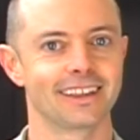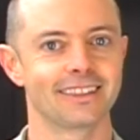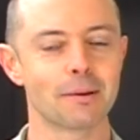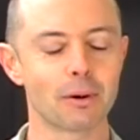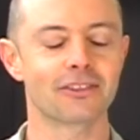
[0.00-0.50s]

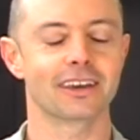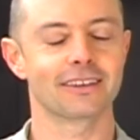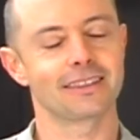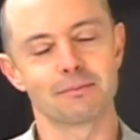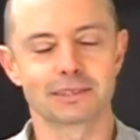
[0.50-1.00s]
They both get the
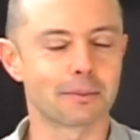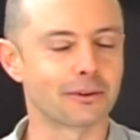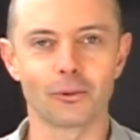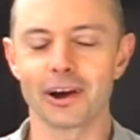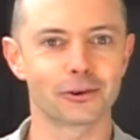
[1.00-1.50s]
thumbs up
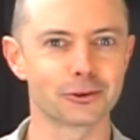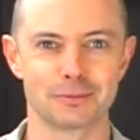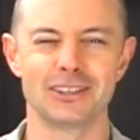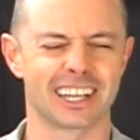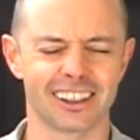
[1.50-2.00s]
at Whitehorse
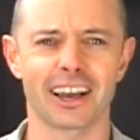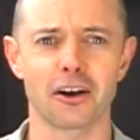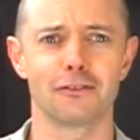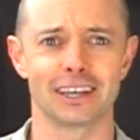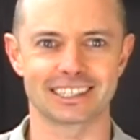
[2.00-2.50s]
Music, like
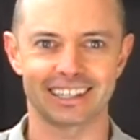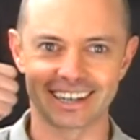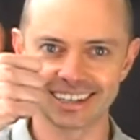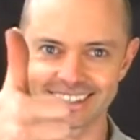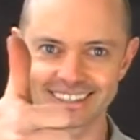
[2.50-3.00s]
obviously.